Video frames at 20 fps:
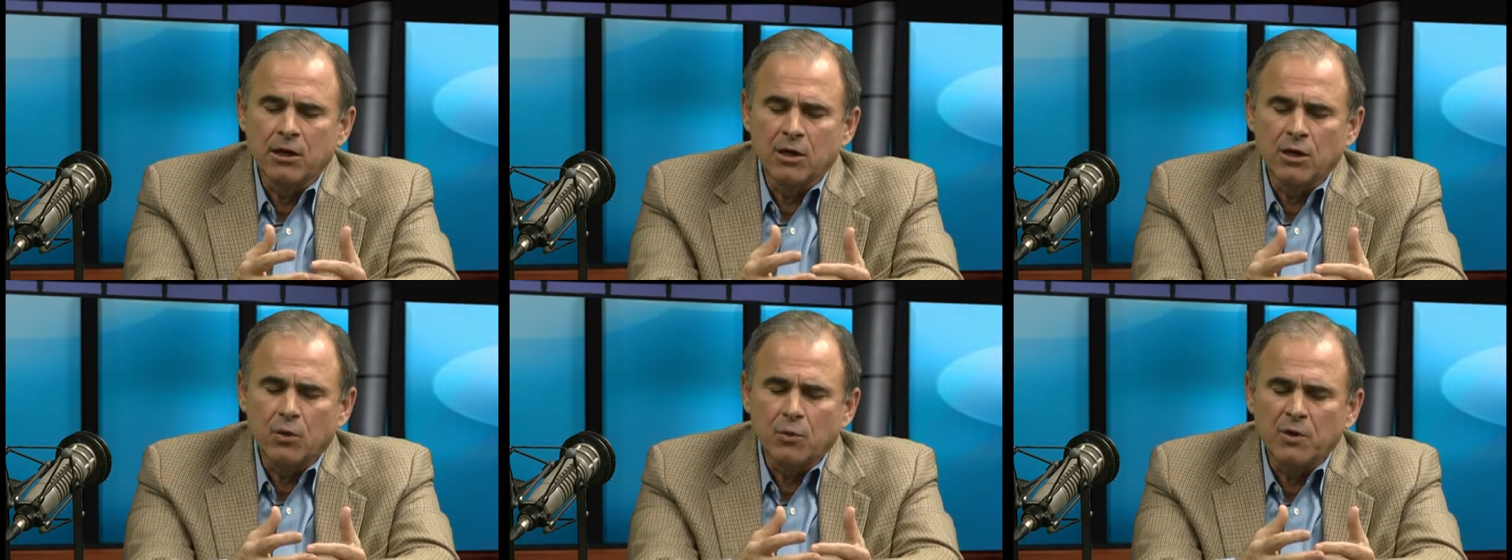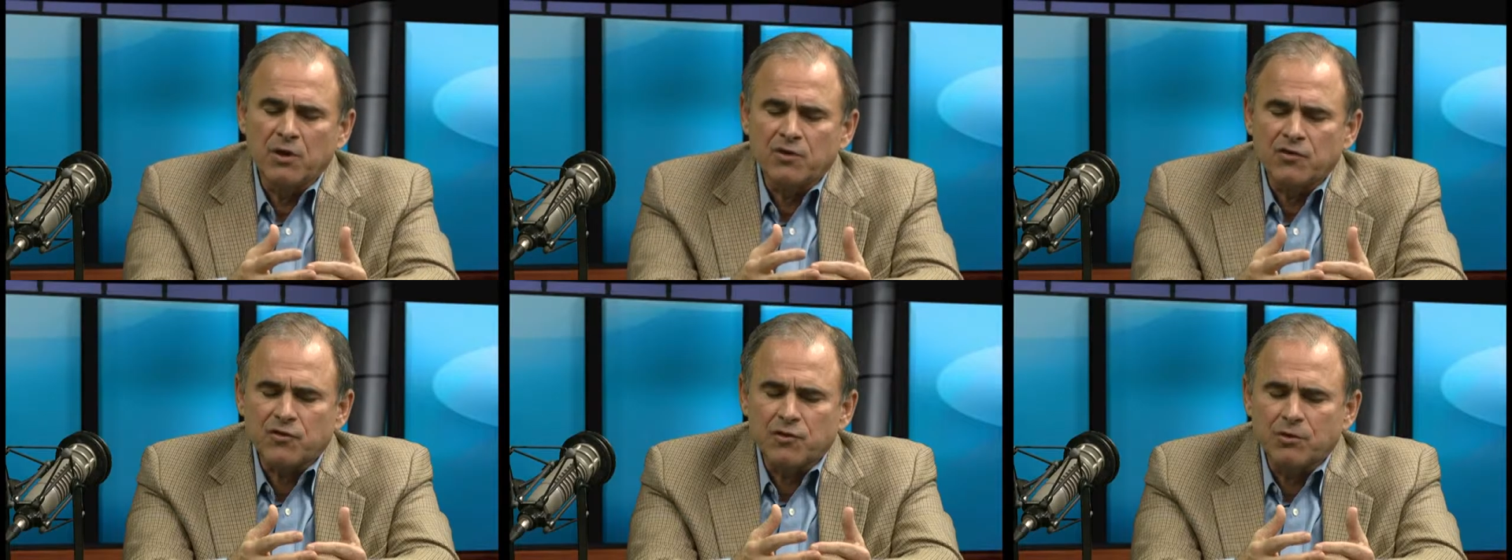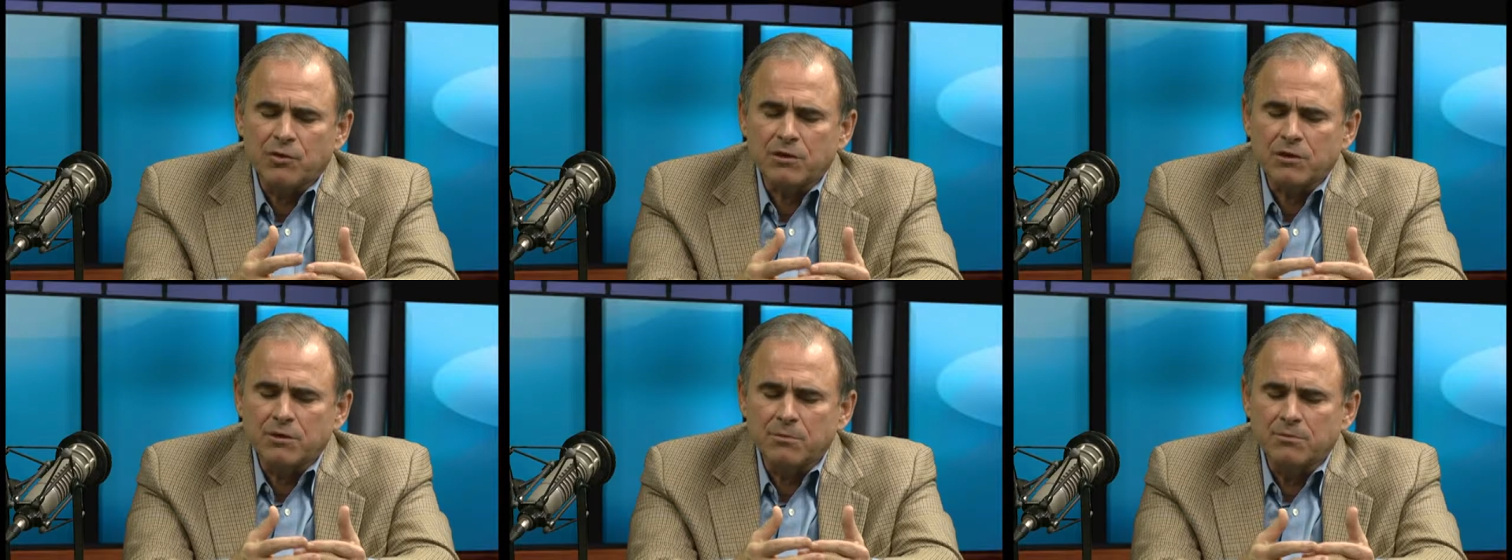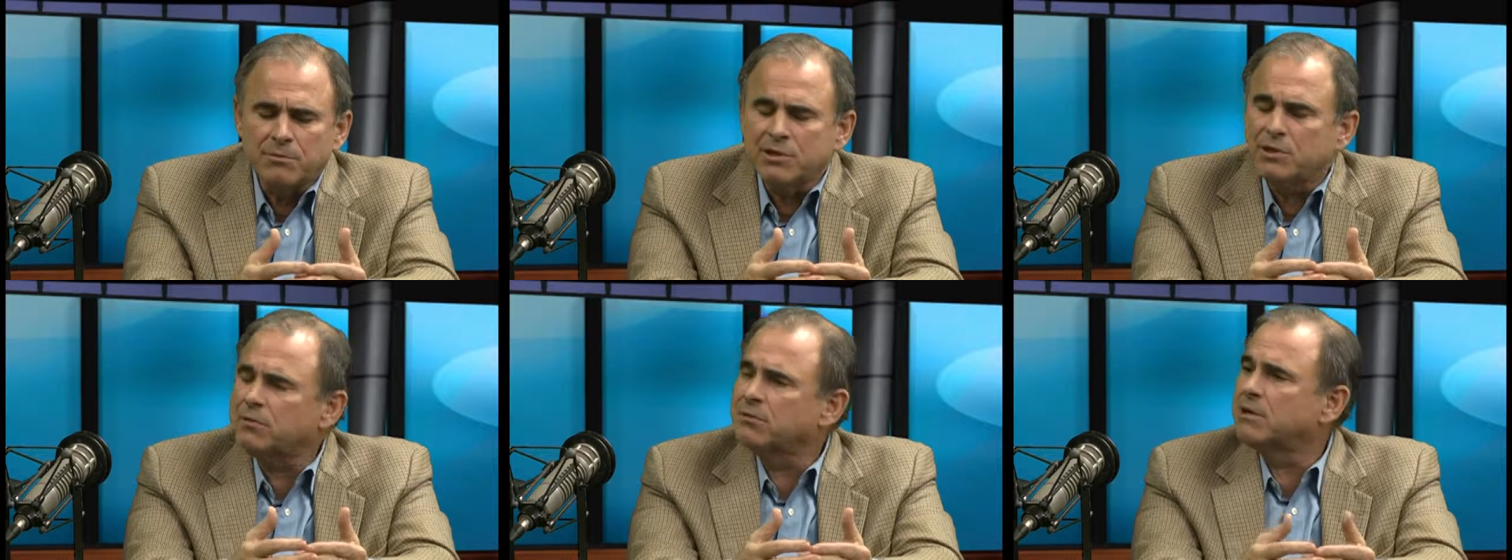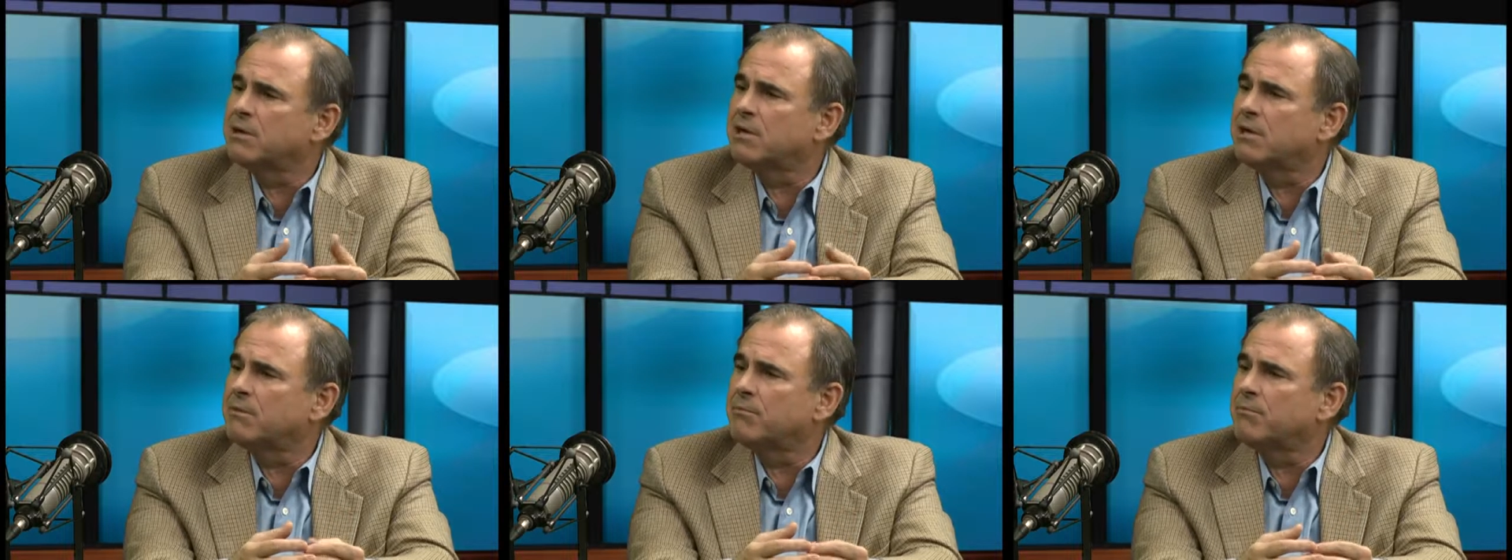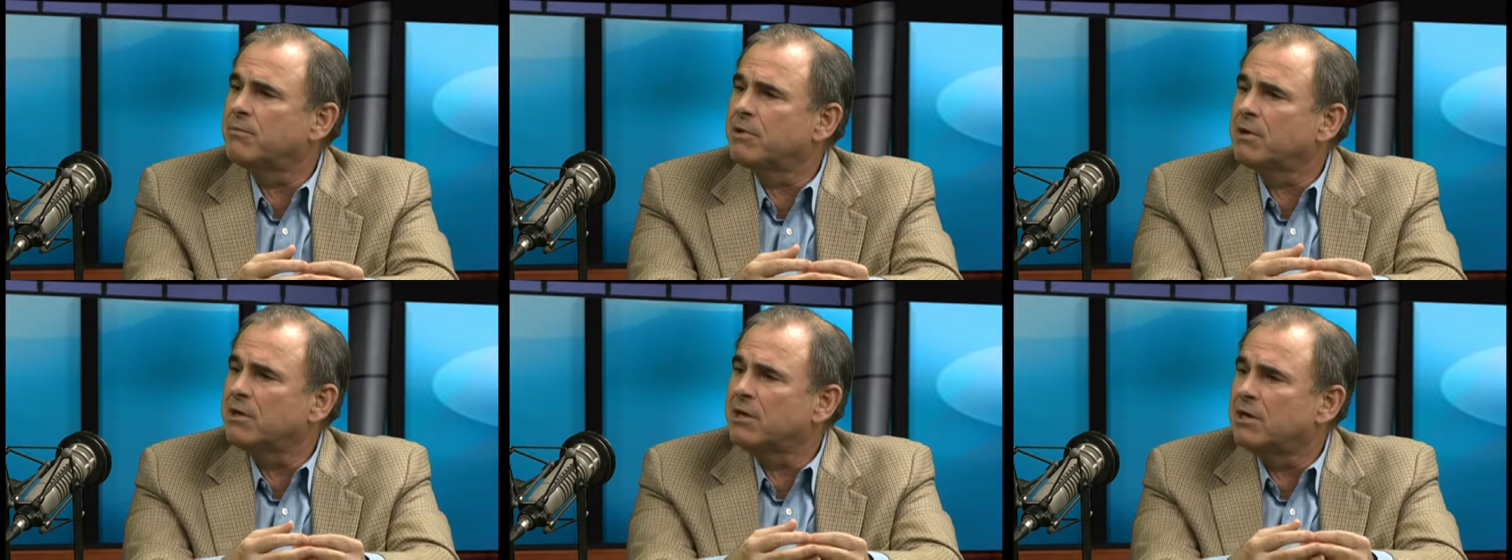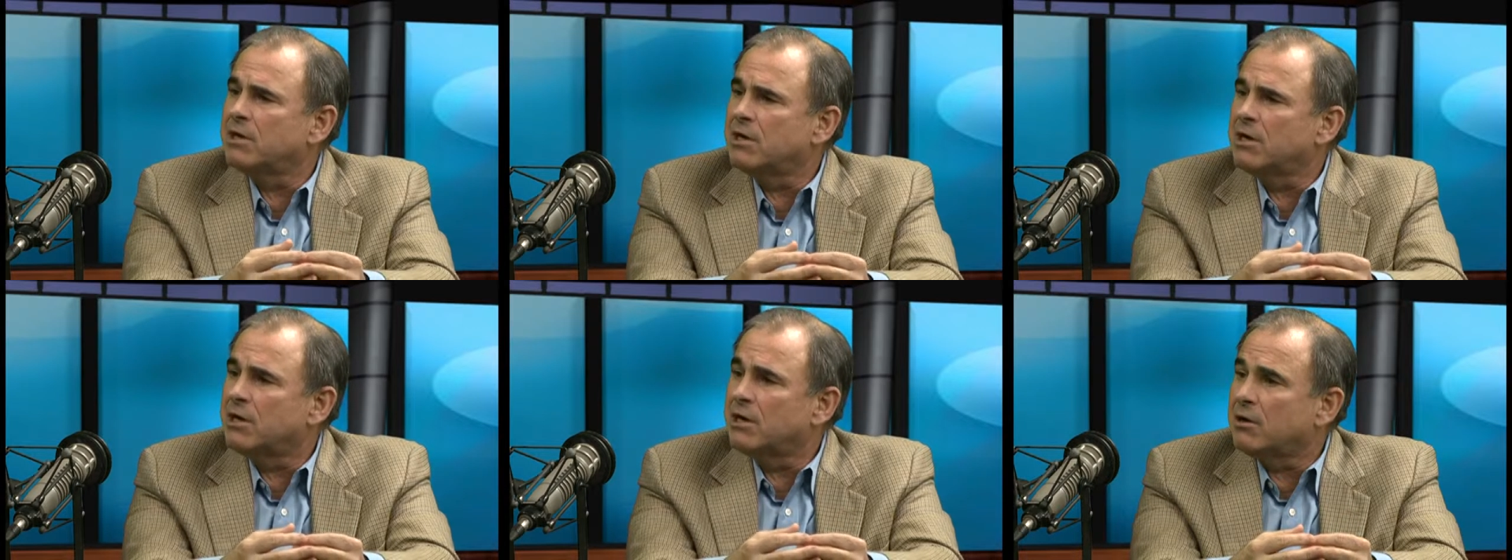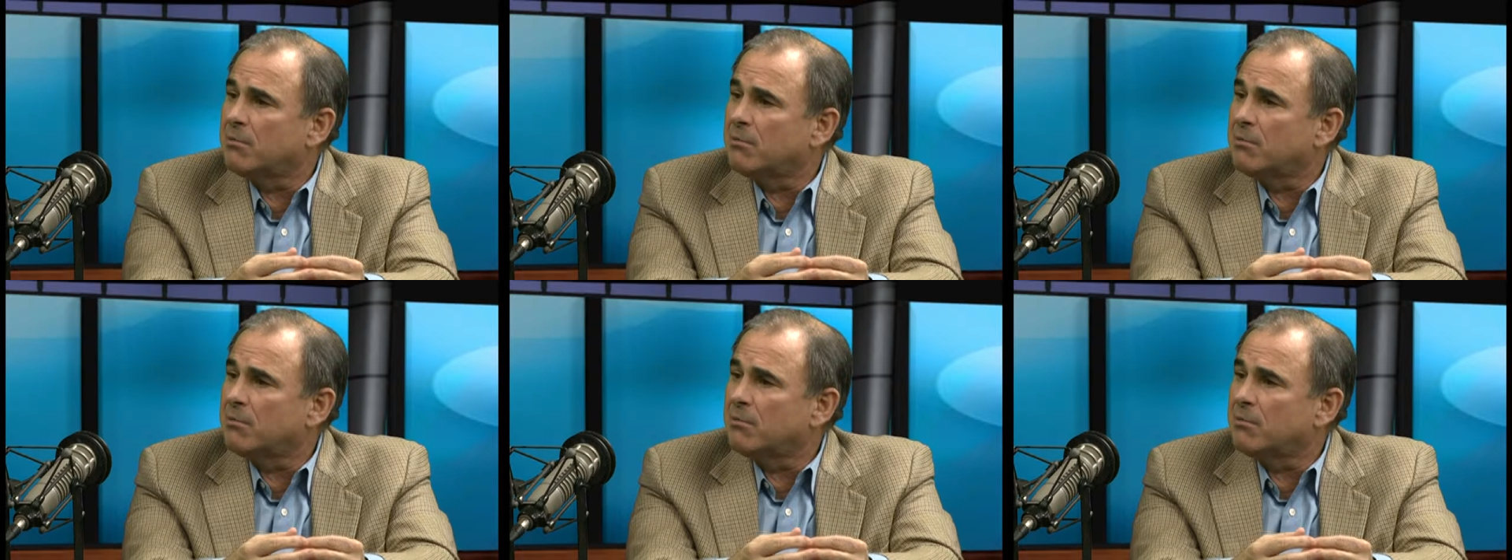we start to build up a,